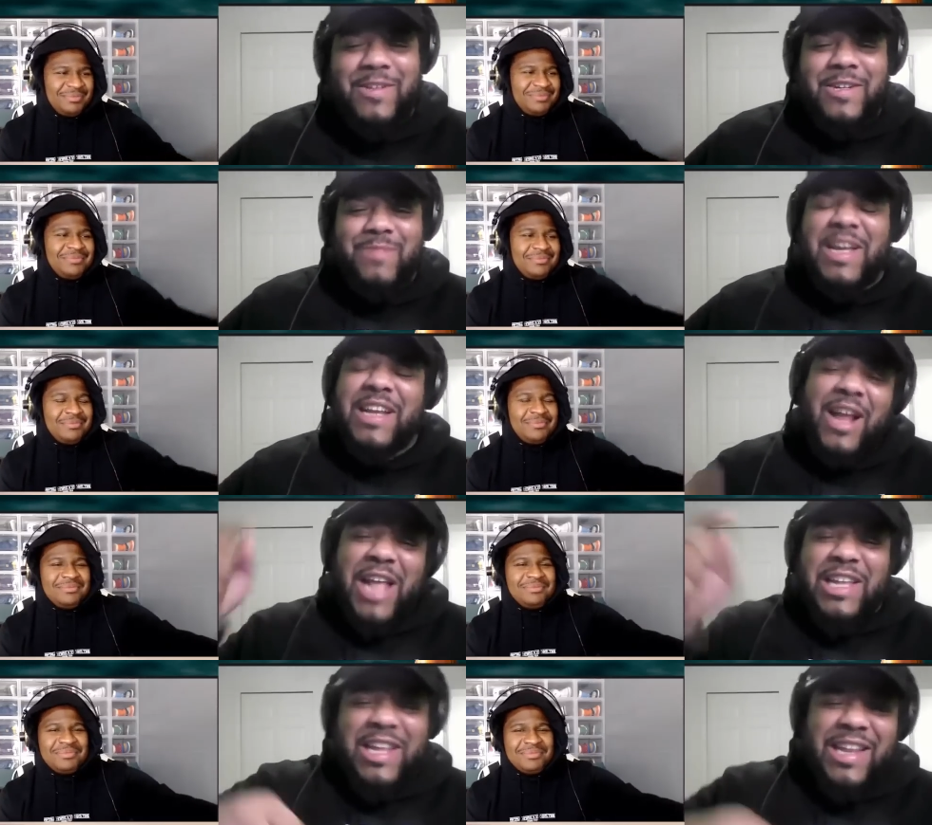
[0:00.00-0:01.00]
Speaker 1: Nigga, now that
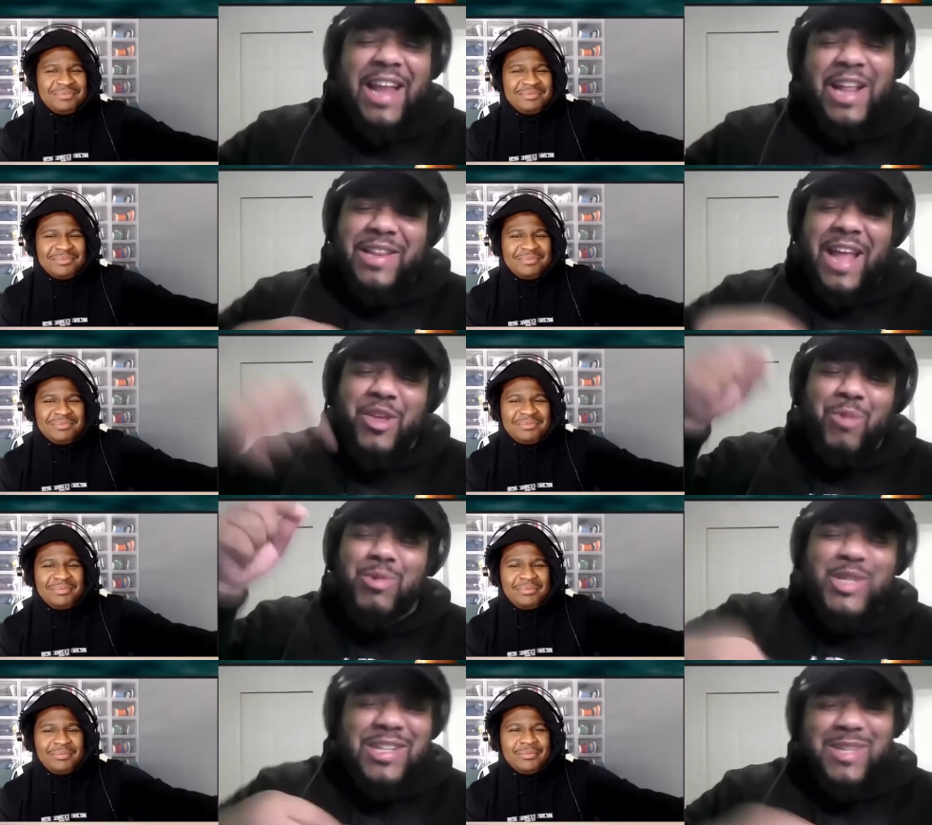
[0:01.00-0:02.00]
kid, now your
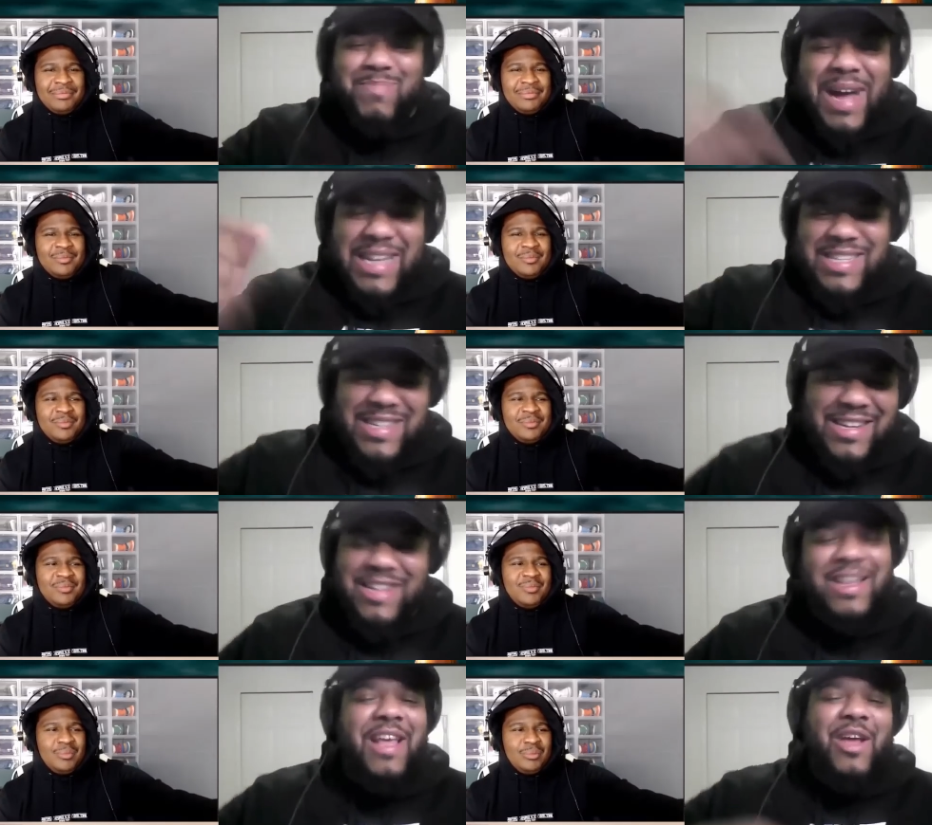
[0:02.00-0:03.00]
son is my son. And
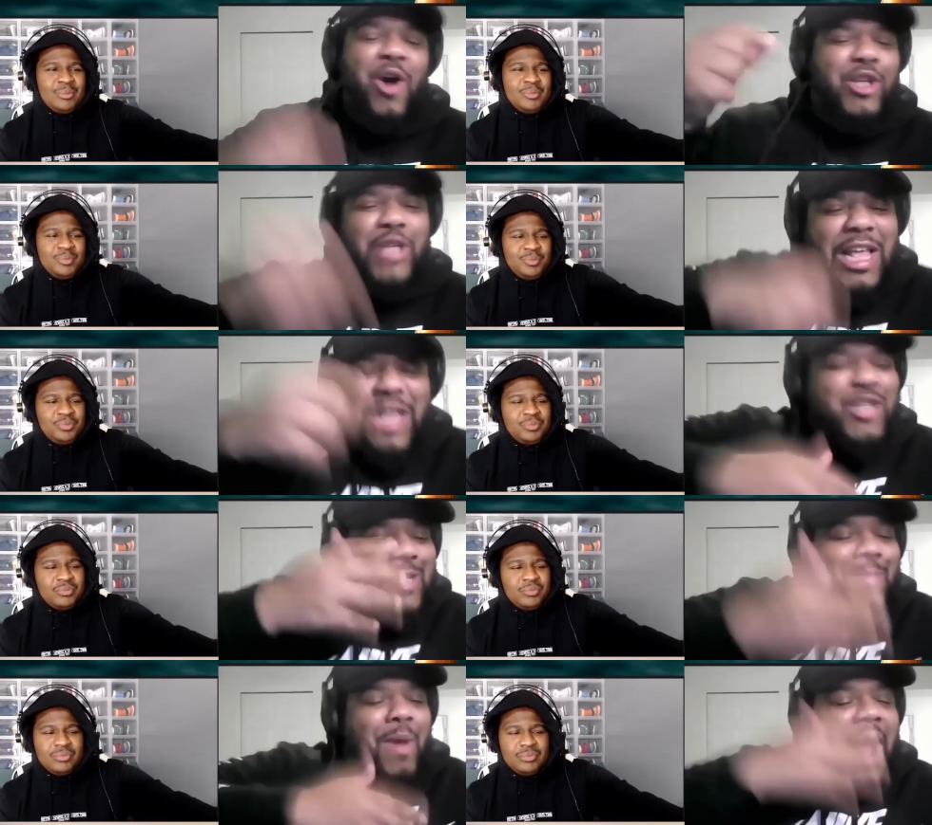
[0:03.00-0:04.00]
it's just
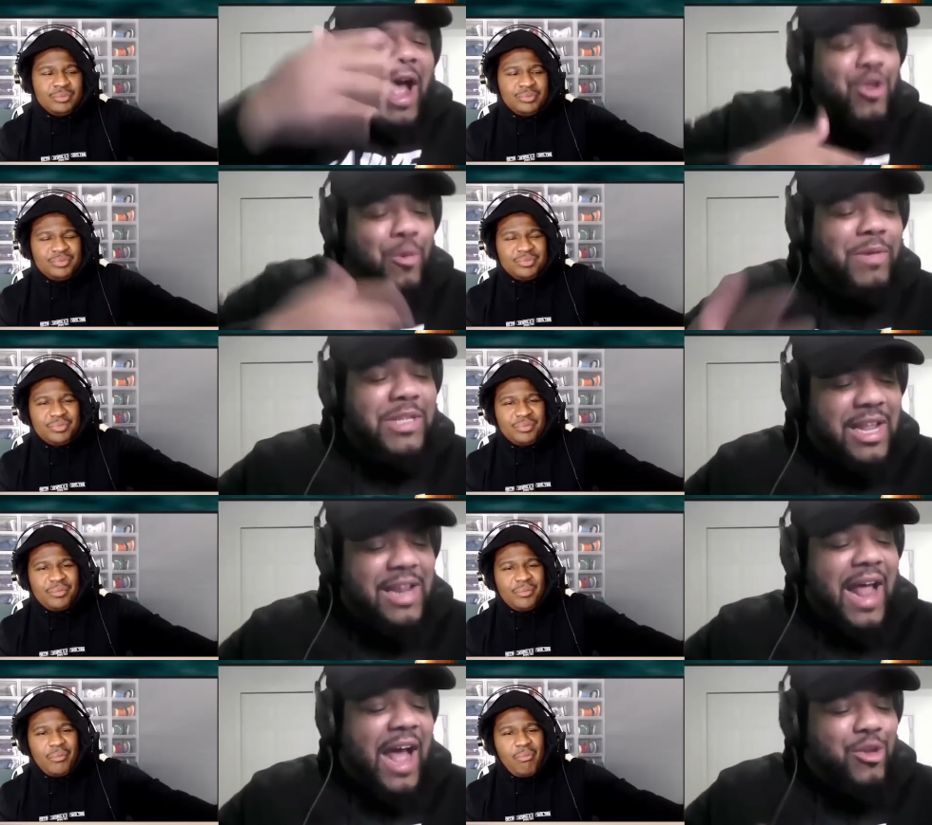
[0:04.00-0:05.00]
about how you present it and
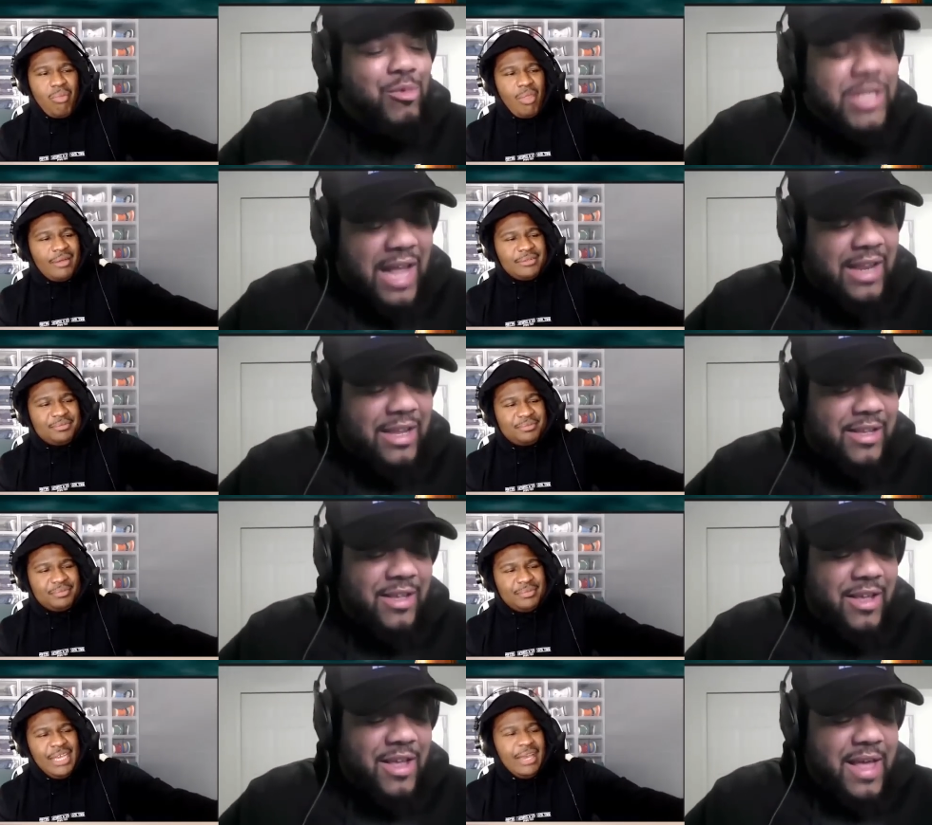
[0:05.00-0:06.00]
how you sell it.
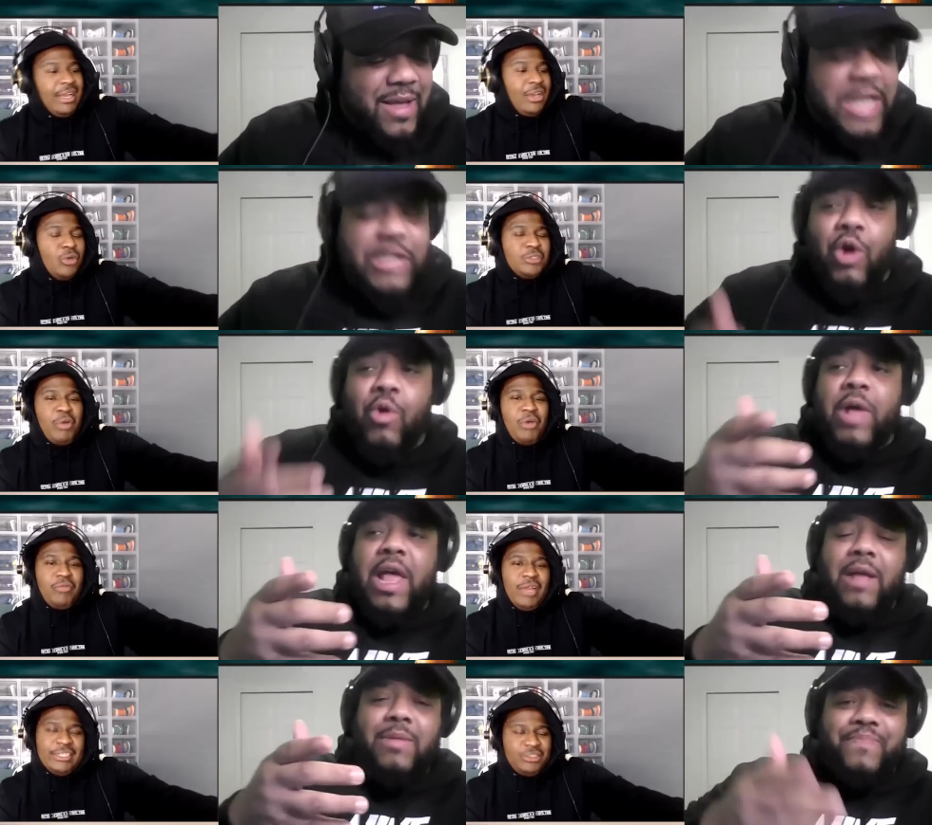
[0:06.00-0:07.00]
Yeah, it
Speaker 2: goes both
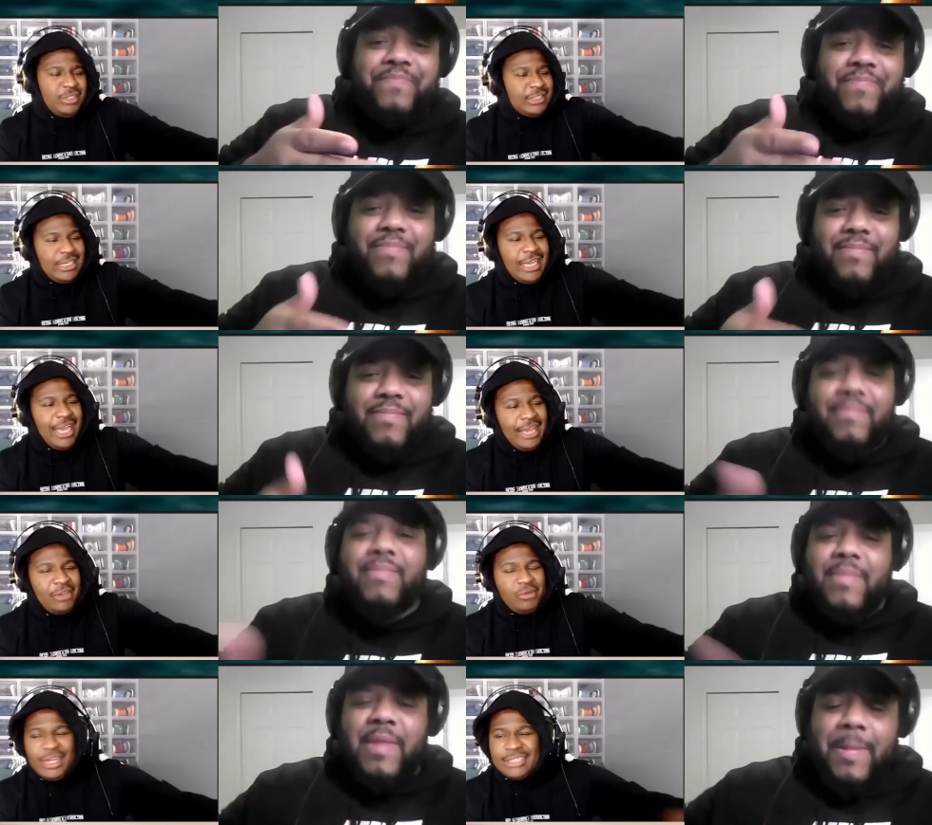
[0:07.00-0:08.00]
ways. You could take an
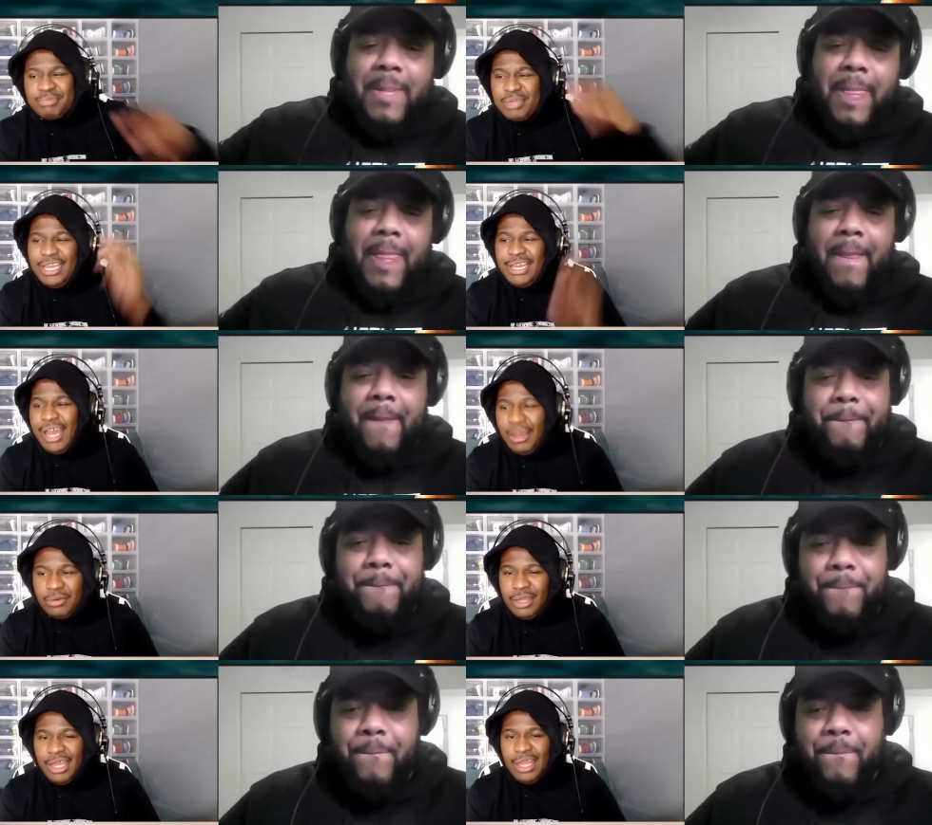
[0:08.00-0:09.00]
angle that's played out,
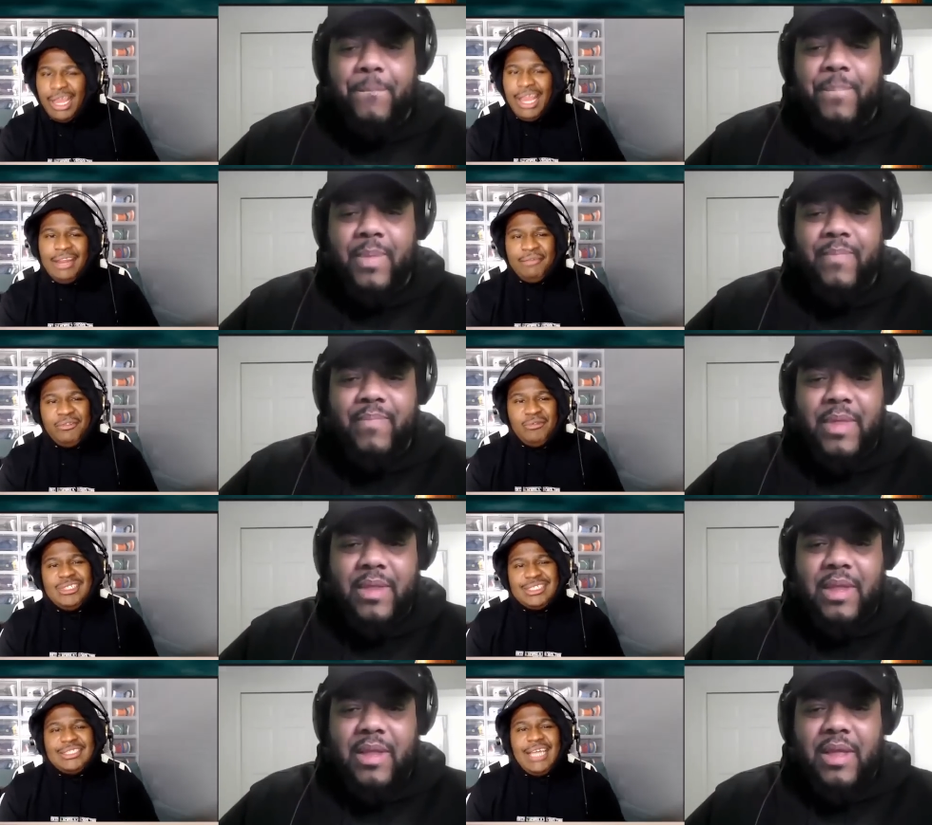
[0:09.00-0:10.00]
and if you
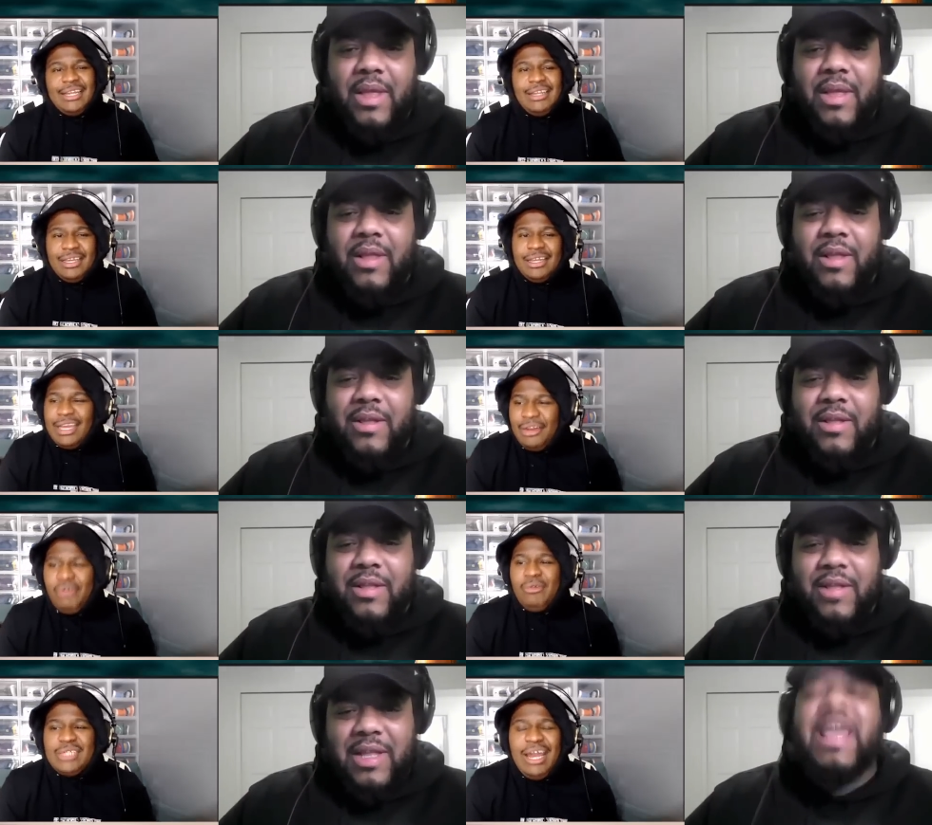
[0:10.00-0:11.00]
just that nigga that
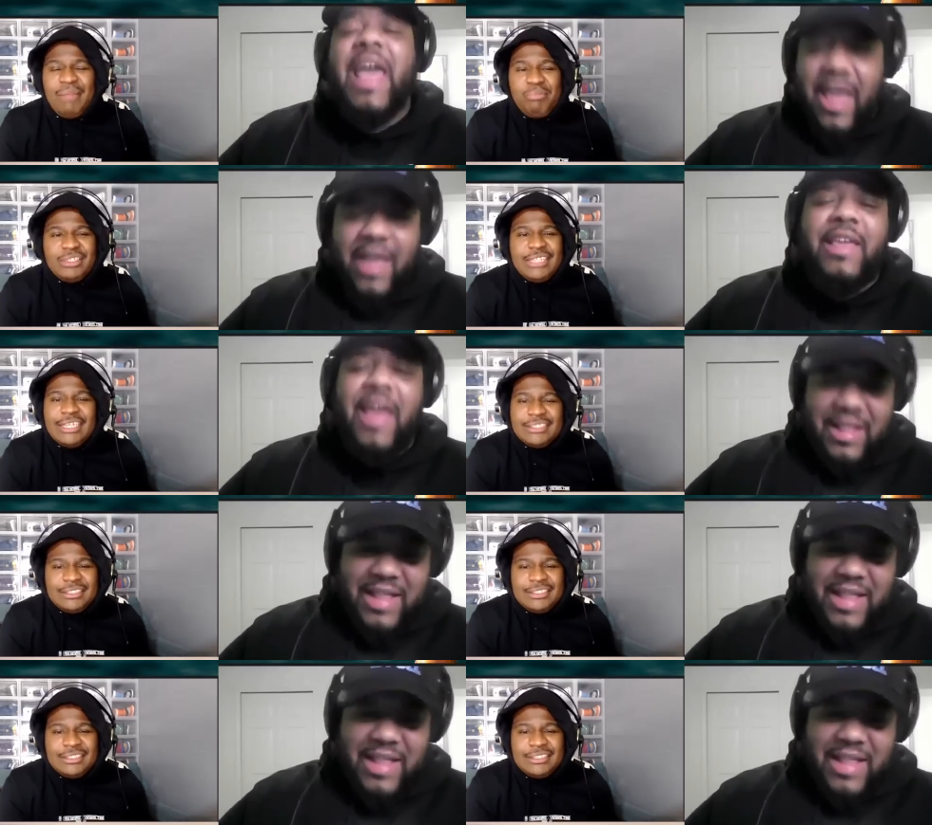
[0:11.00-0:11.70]
knows how to put that shit